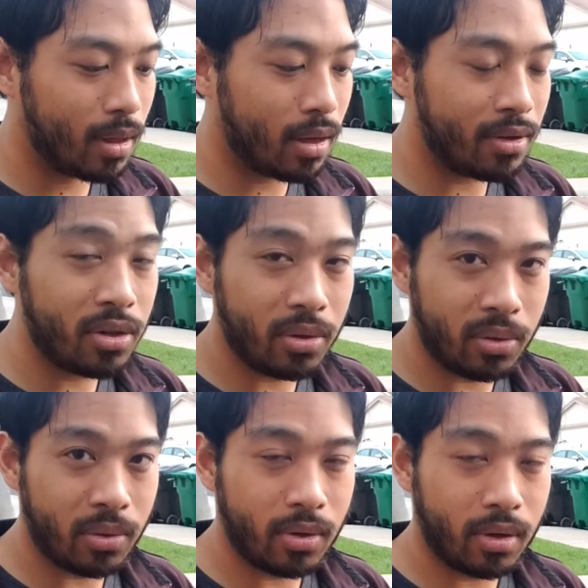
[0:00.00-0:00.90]
a
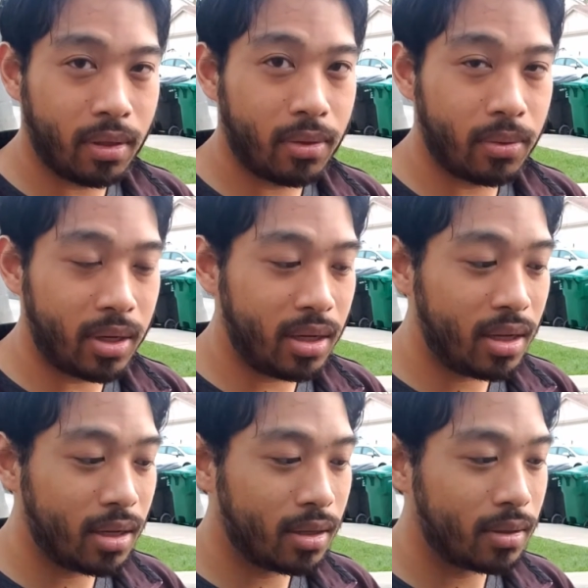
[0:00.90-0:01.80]
2 or a 3.
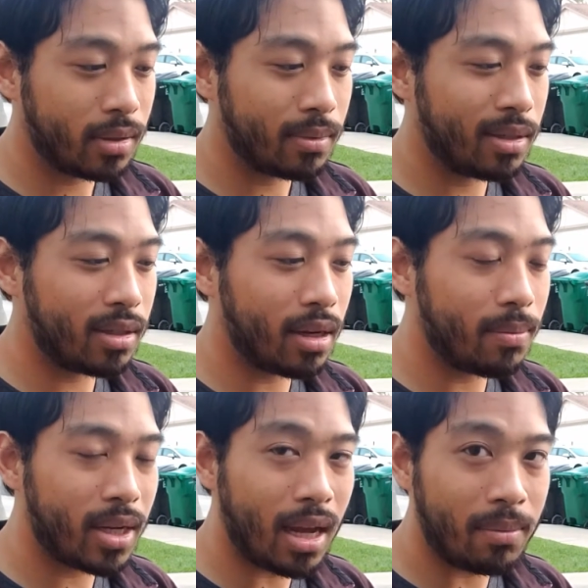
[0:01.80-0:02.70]

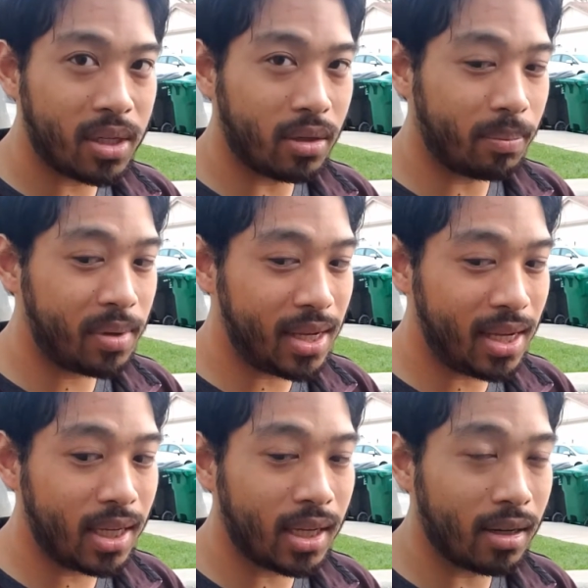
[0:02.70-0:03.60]
Sometimes it'll
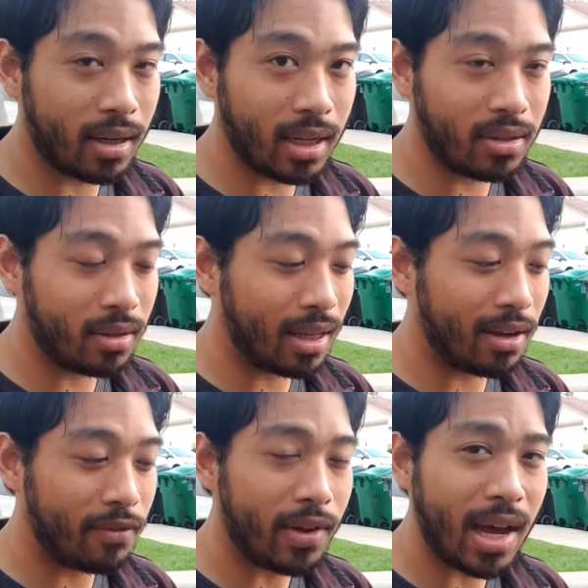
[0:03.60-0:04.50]
peak and I'll get to like
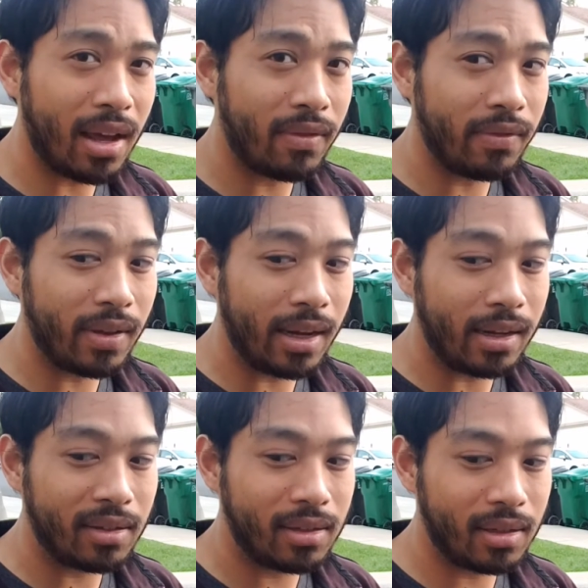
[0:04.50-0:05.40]
a 5, and
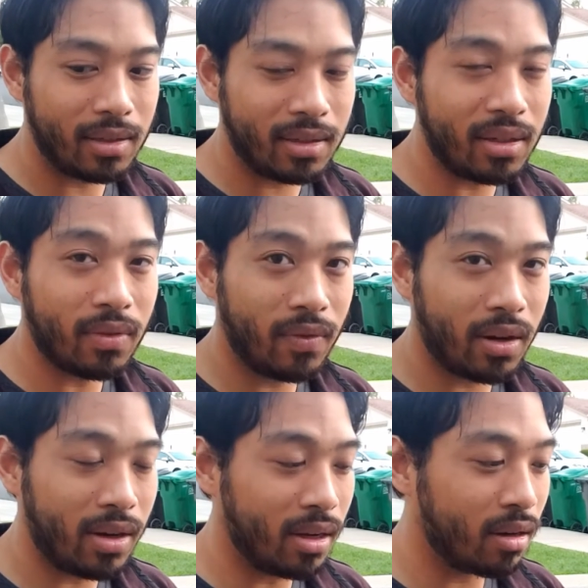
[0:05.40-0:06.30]
it's still
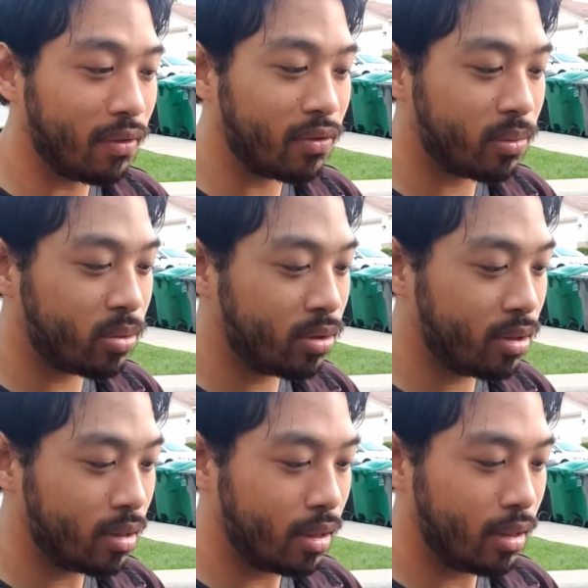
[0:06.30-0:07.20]
very uncomfortable.
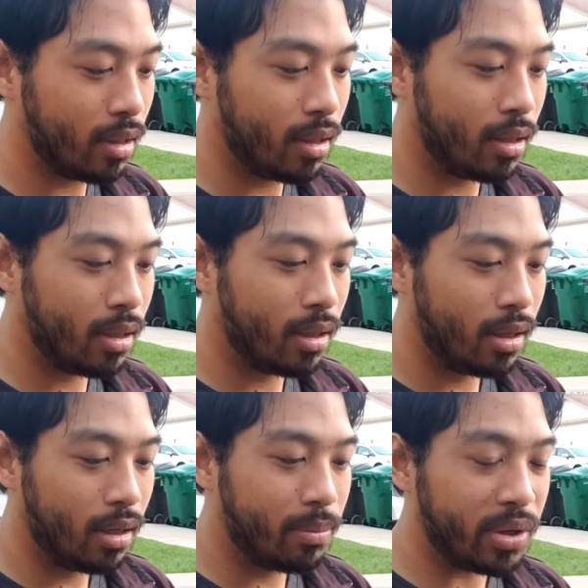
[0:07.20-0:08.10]

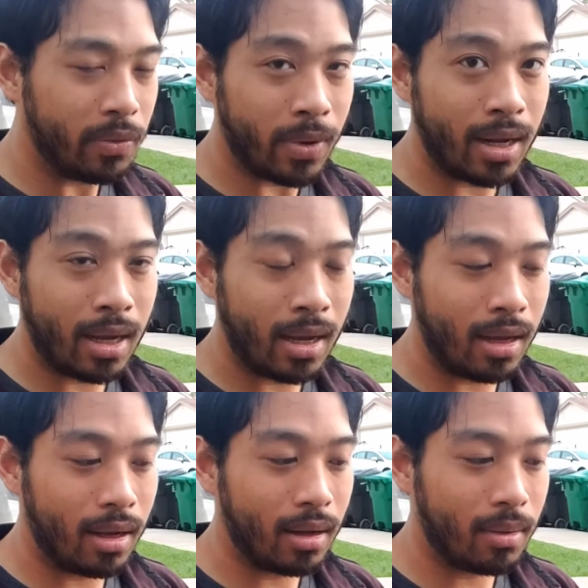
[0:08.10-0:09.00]
But
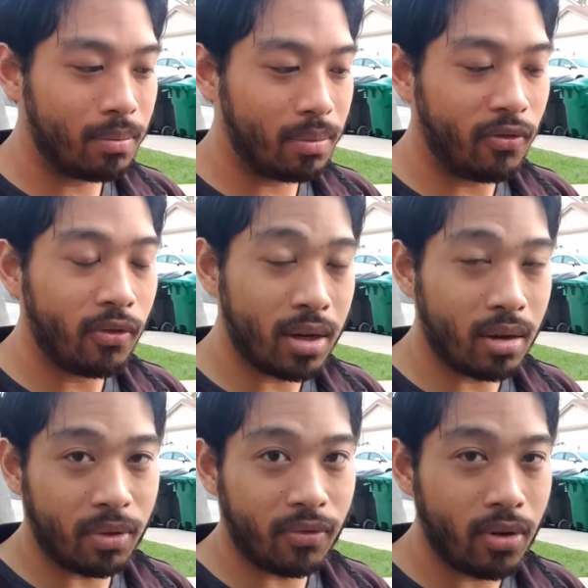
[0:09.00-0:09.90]
when
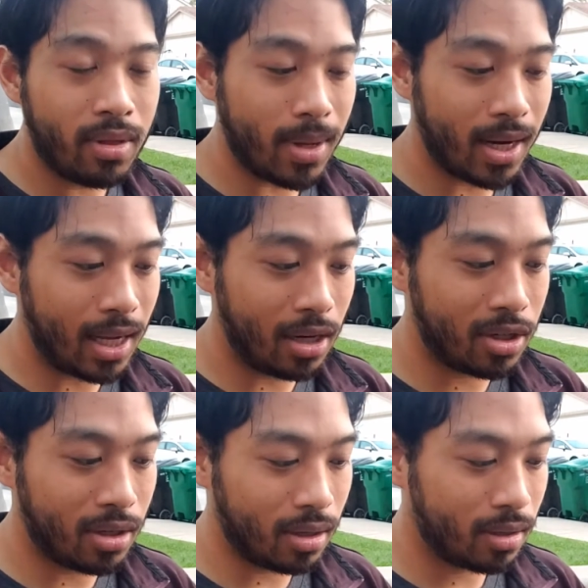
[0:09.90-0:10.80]
before the
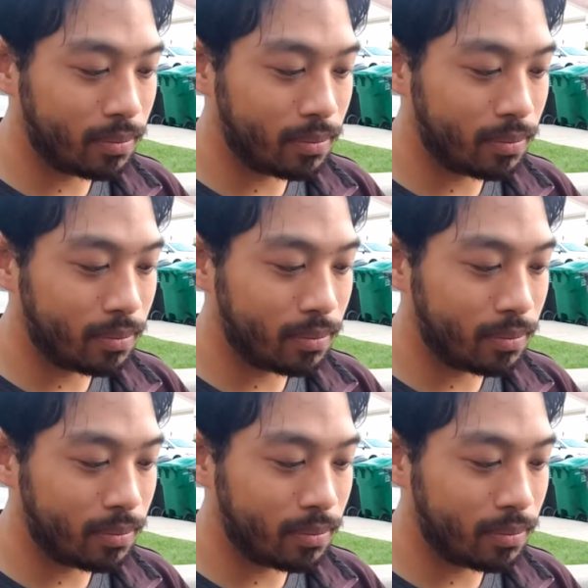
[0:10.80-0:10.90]
medication,